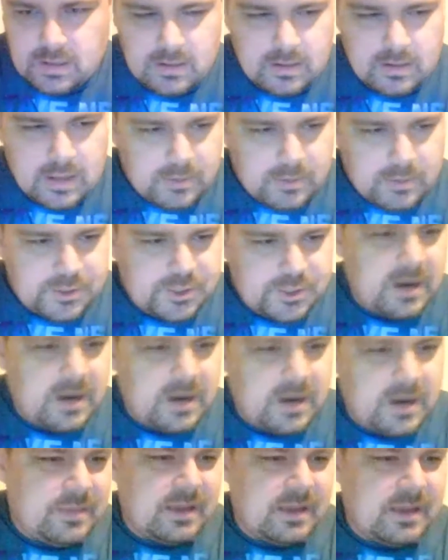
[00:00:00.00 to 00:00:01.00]
I was trying
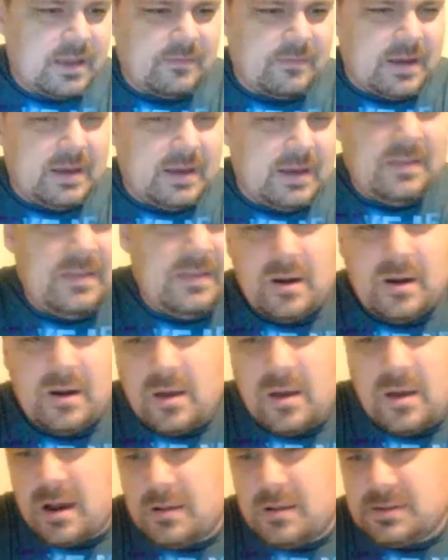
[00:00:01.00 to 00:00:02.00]
to think if I did that or
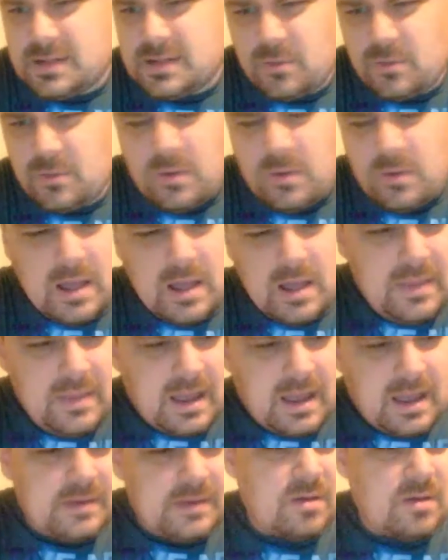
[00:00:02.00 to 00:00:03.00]
not. I was like, well, I think
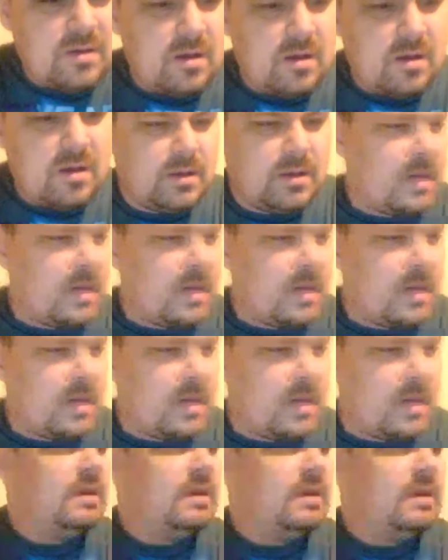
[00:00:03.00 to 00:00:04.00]
I talked about
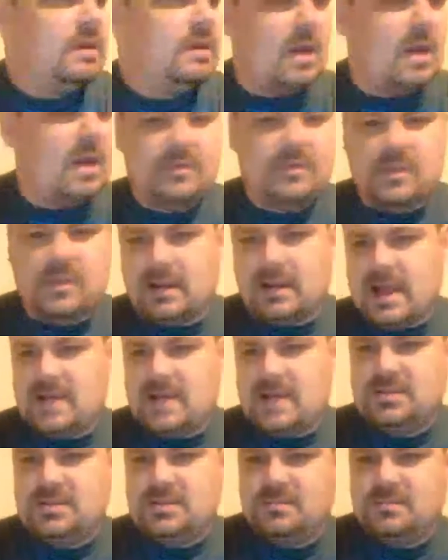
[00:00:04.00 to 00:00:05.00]
not the
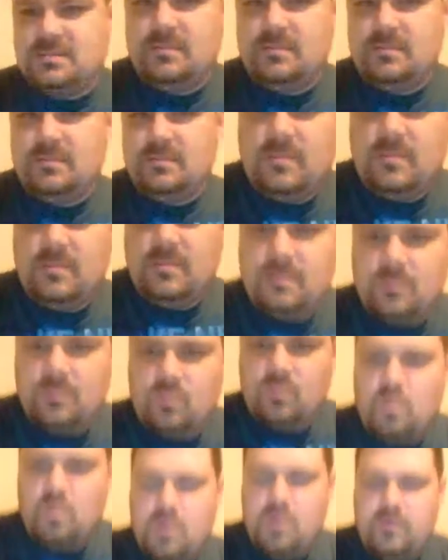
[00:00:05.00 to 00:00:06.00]
last
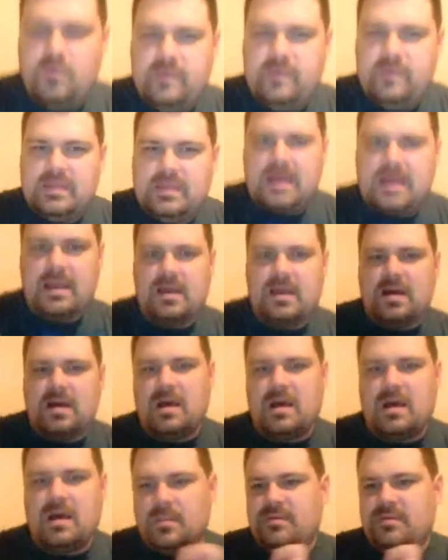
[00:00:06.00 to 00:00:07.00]
movie that
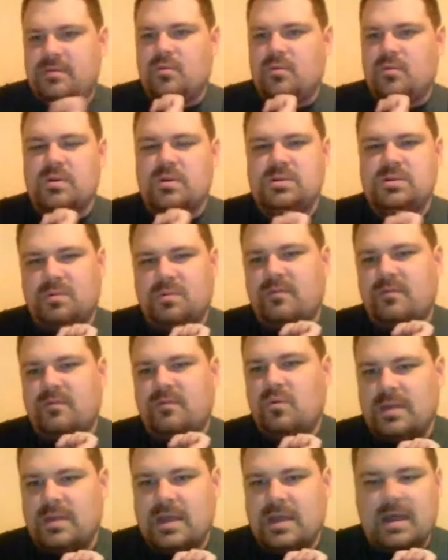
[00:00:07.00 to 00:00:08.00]
I got, but the ones
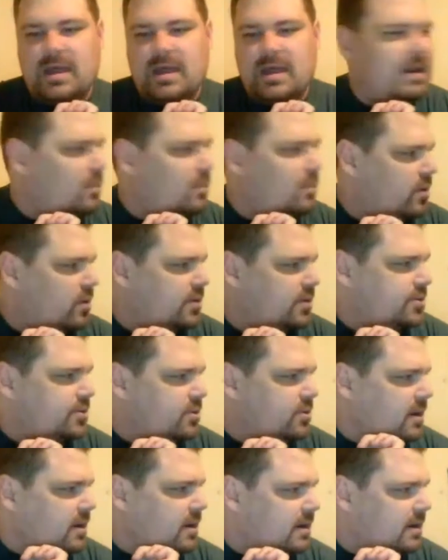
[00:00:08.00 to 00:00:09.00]
before that, and I'm
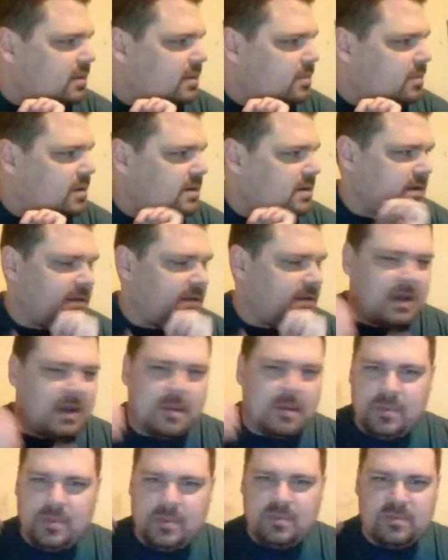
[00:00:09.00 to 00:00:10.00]
pretty sure I did because
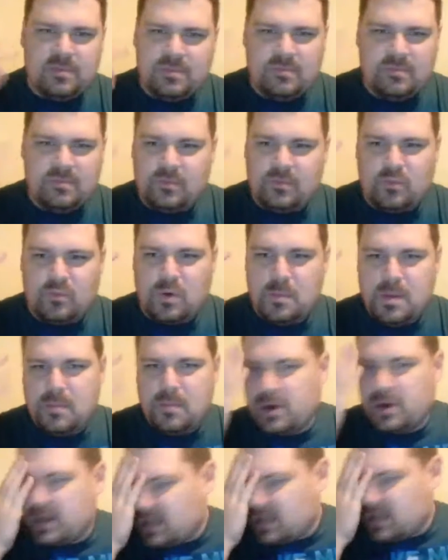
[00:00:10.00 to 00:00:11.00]
I'm
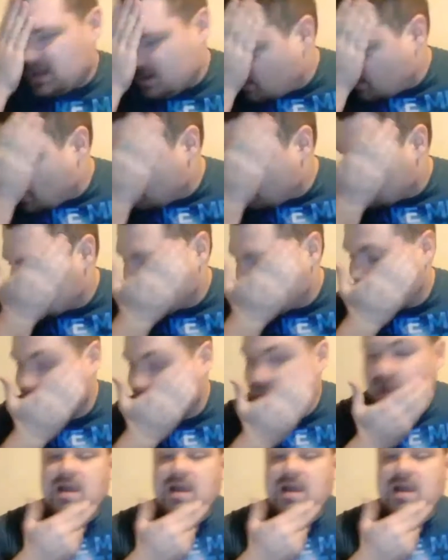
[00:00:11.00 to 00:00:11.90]
remembering it in my mind.